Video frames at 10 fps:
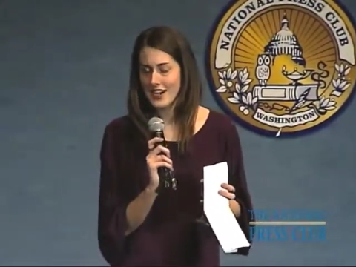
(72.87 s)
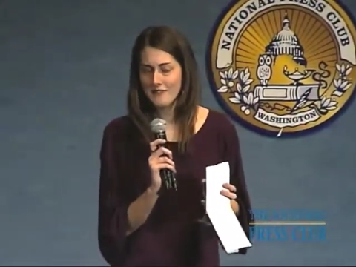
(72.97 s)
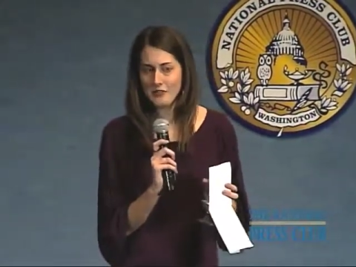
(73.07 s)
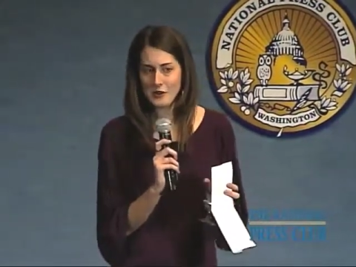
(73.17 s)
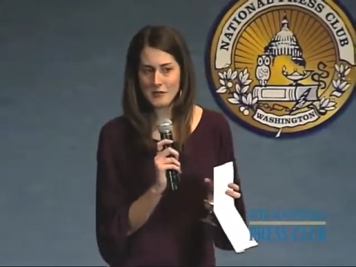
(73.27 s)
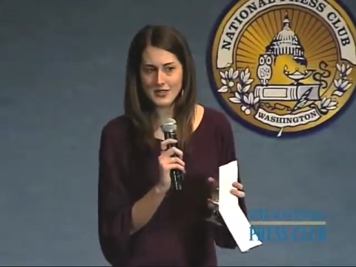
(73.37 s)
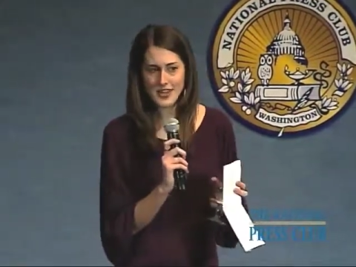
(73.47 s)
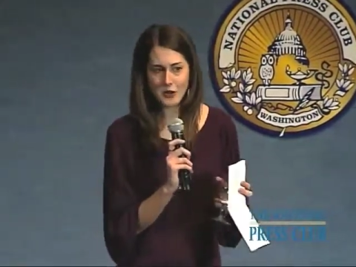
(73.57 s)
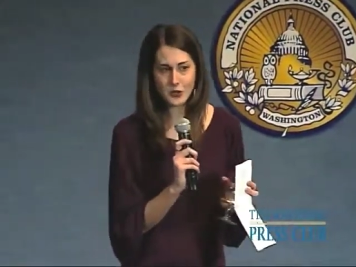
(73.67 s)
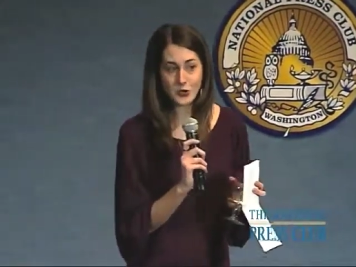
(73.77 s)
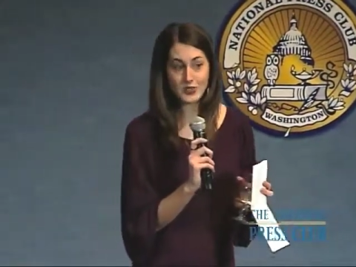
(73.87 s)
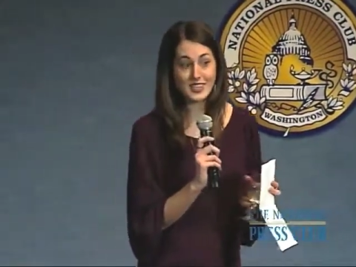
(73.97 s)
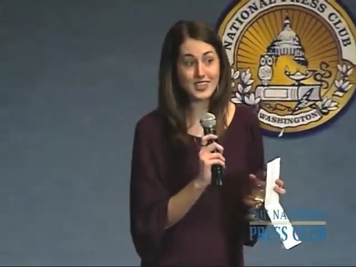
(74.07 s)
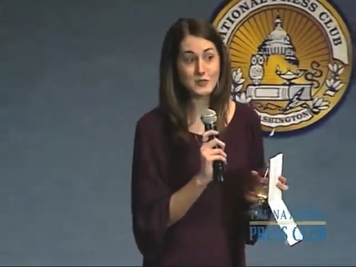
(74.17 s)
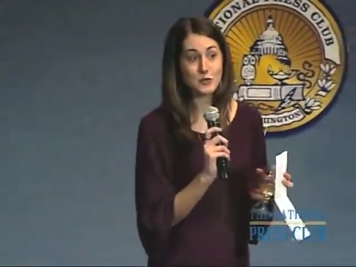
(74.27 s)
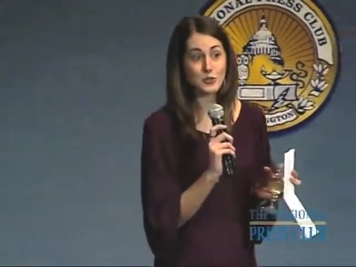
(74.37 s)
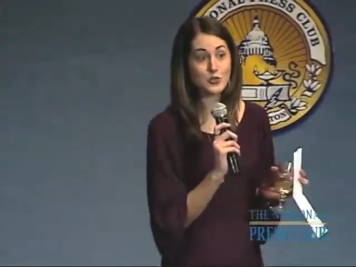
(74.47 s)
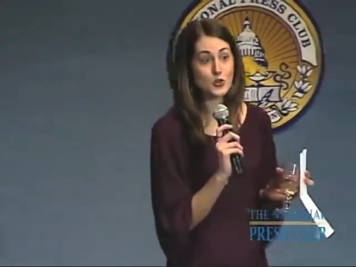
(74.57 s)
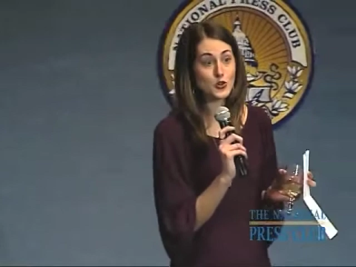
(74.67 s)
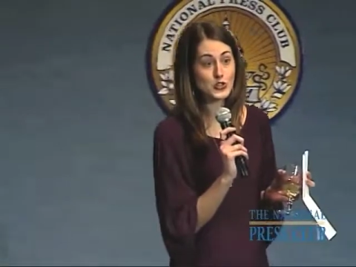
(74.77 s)
I'm from a town called Leesburg,
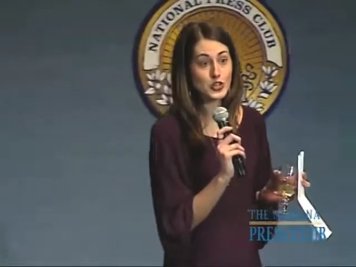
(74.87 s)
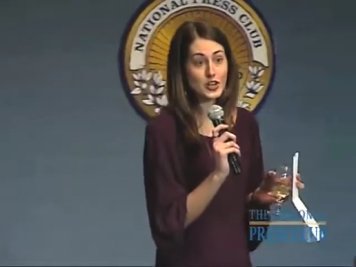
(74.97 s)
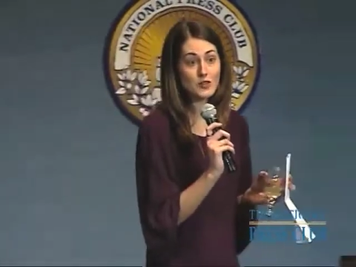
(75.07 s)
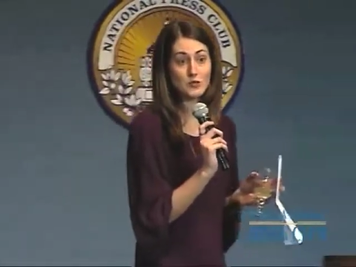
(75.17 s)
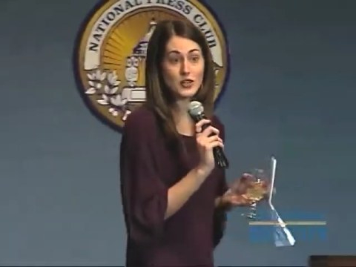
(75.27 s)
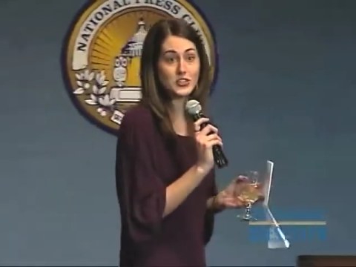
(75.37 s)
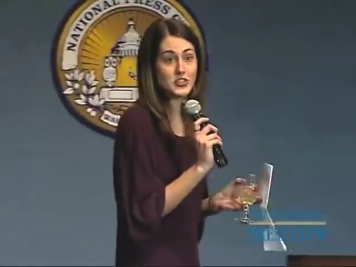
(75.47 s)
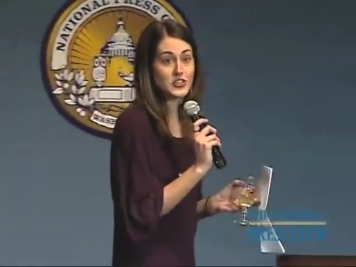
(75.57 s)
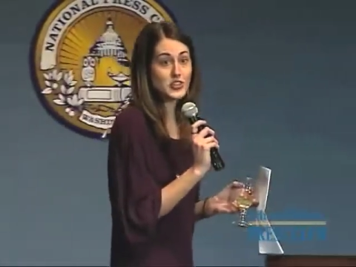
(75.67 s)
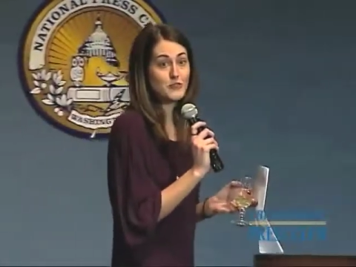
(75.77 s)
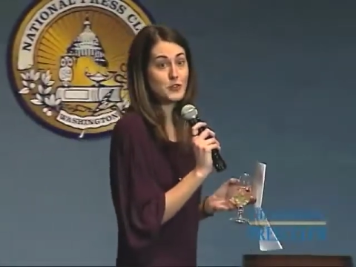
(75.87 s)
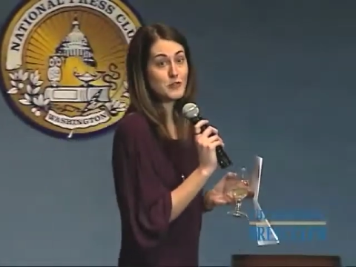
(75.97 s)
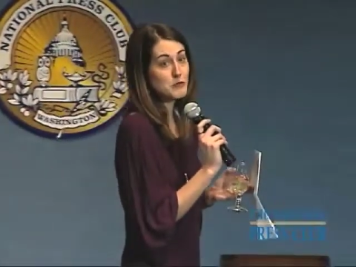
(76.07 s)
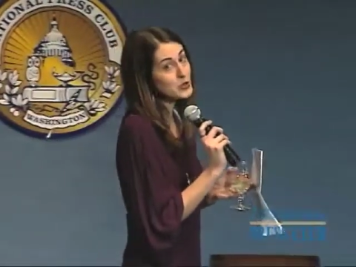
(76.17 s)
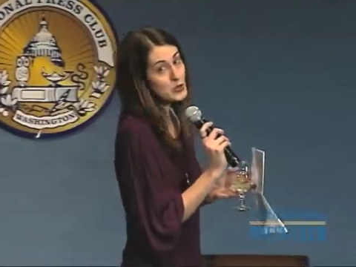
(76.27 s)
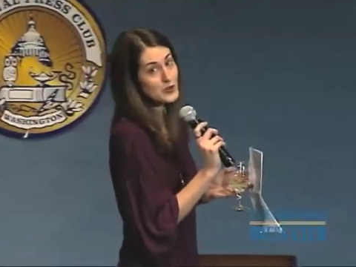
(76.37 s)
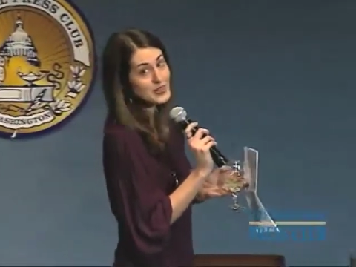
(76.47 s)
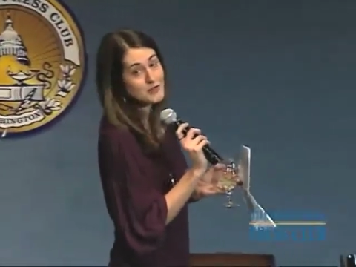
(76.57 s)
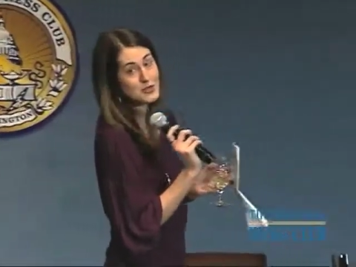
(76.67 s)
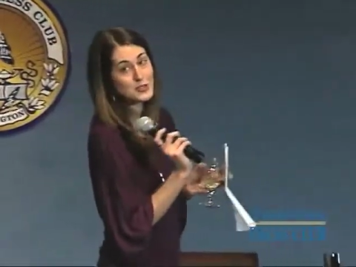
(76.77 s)
Georgia, which, if you're familiar
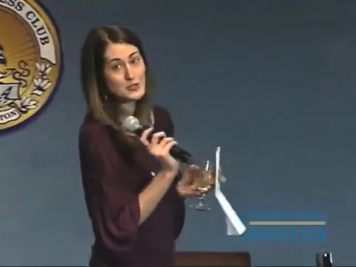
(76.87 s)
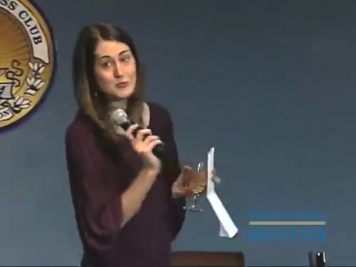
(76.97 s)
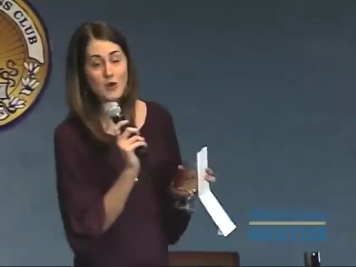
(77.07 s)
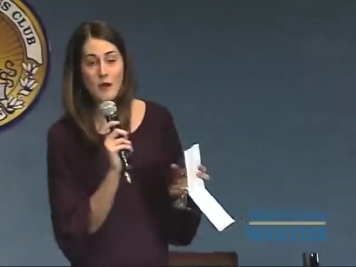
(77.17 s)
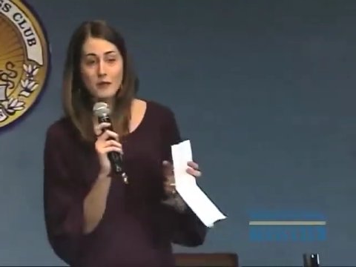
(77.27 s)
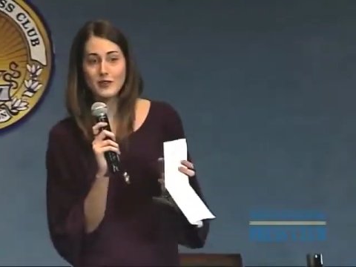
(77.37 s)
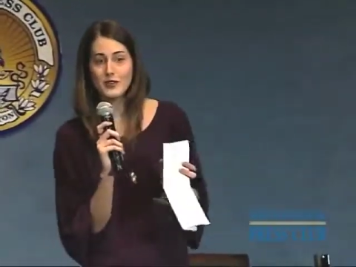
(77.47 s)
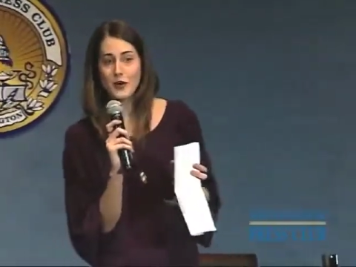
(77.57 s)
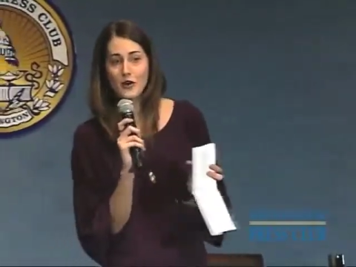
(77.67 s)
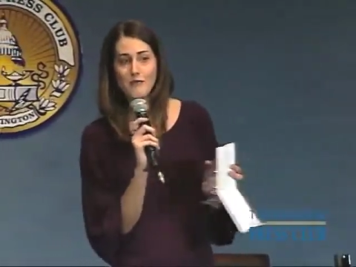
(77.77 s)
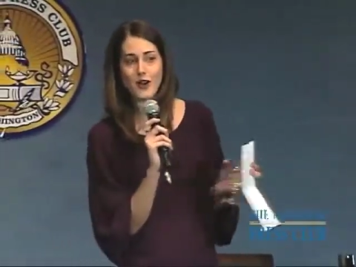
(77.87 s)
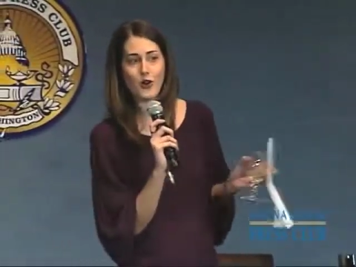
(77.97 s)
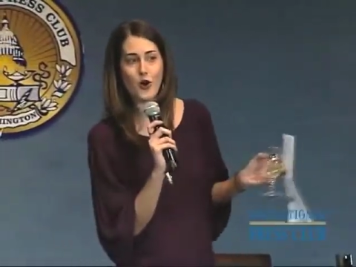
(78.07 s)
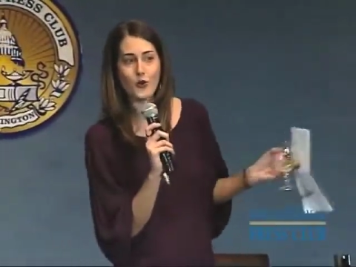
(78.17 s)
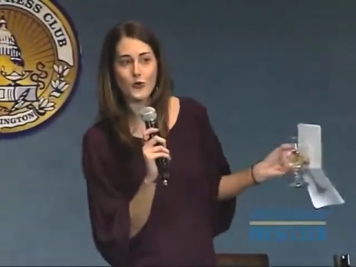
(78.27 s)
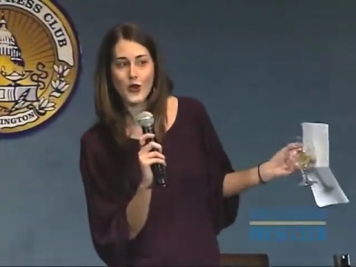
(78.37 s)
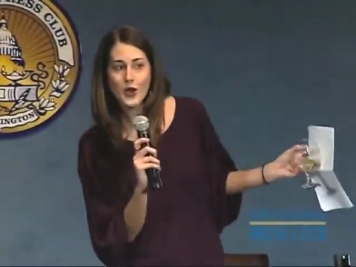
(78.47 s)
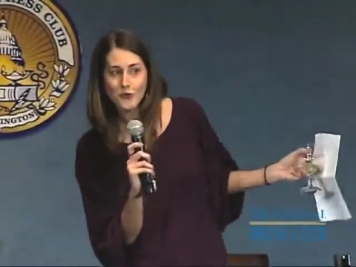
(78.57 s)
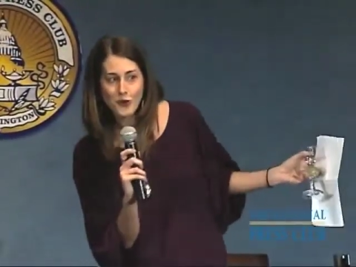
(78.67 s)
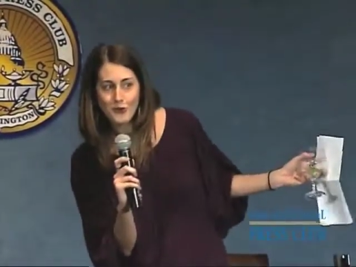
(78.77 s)
with it, means you probably know about our
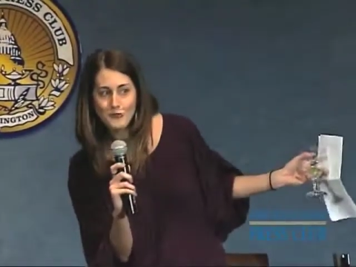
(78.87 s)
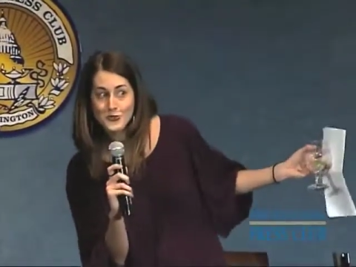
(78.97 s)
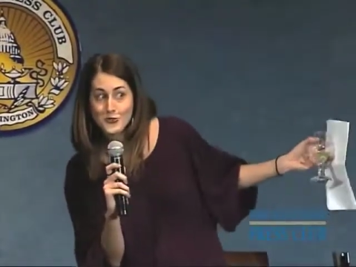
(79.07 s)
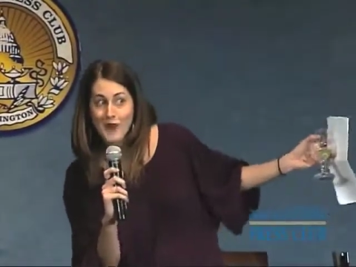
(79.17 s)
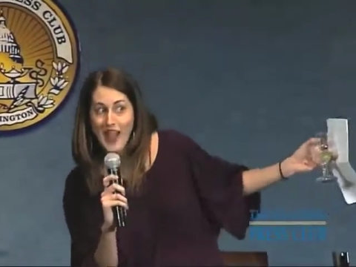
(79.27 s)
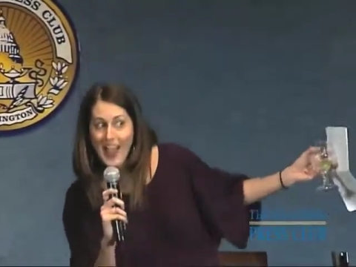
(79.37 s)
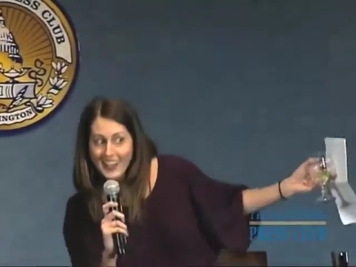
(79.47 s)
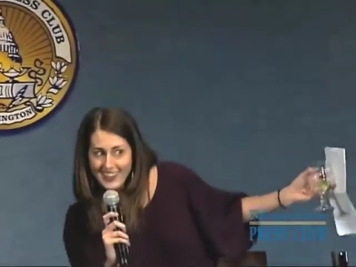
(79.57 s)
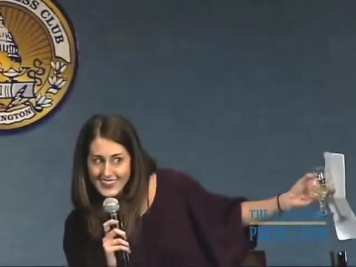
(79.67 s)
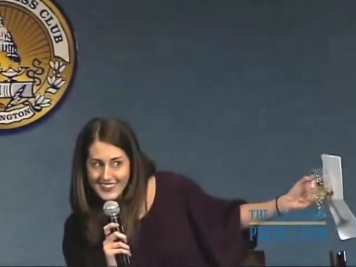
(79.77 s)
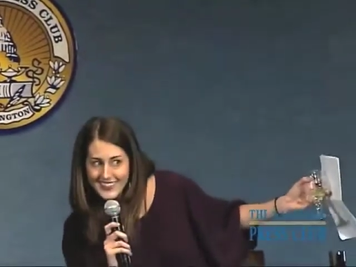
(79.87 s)
railroad track